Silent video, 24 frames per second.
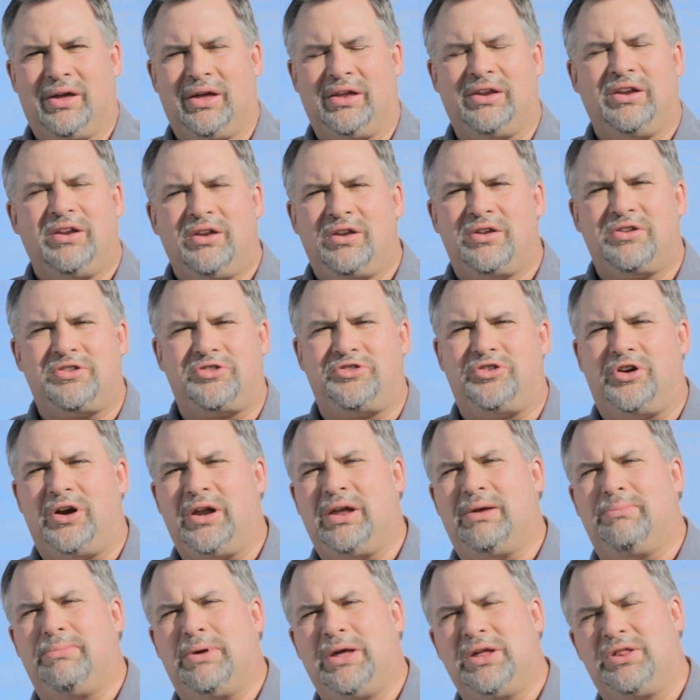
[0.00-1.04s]
And in his
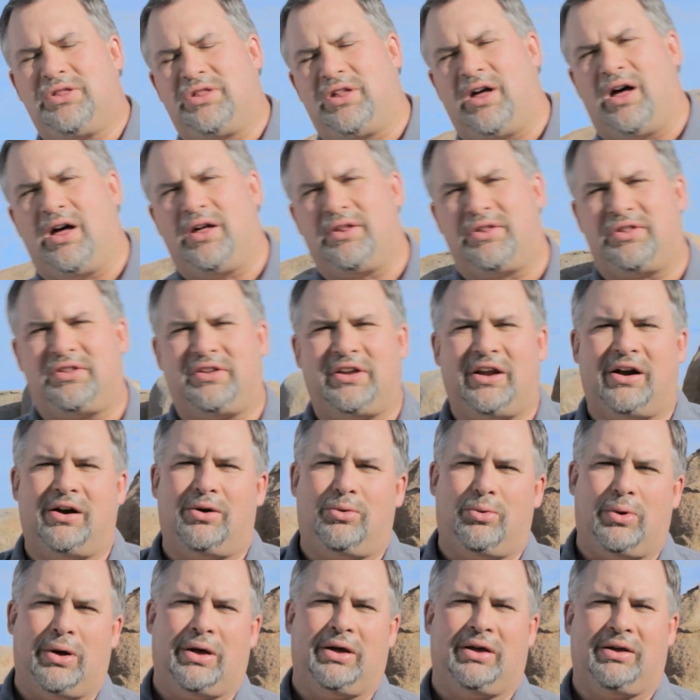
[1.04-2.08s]
dream, he saw a
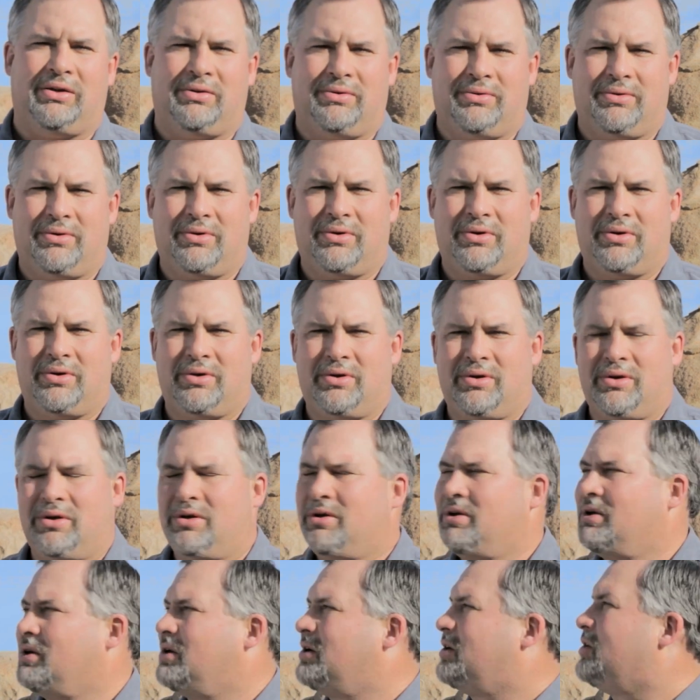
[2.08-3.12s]
stairway
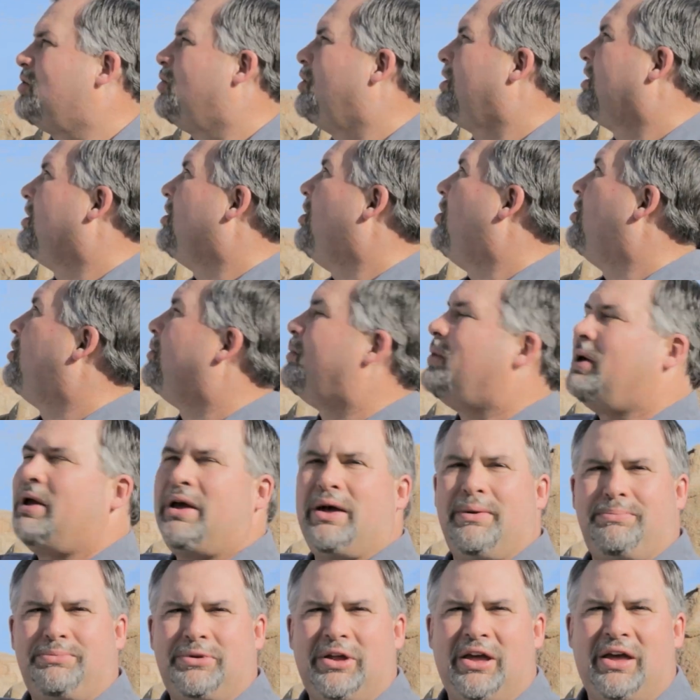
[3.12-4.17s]
going all the way
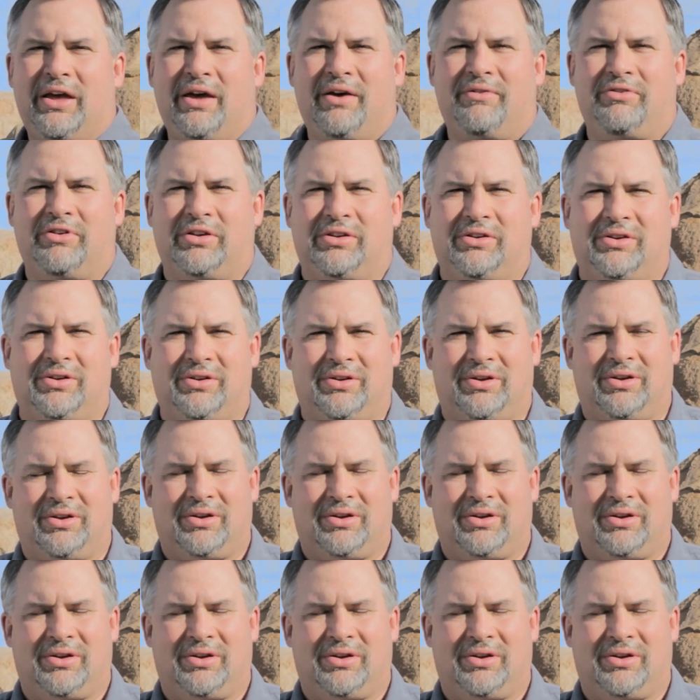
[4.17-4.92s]
up to heaven.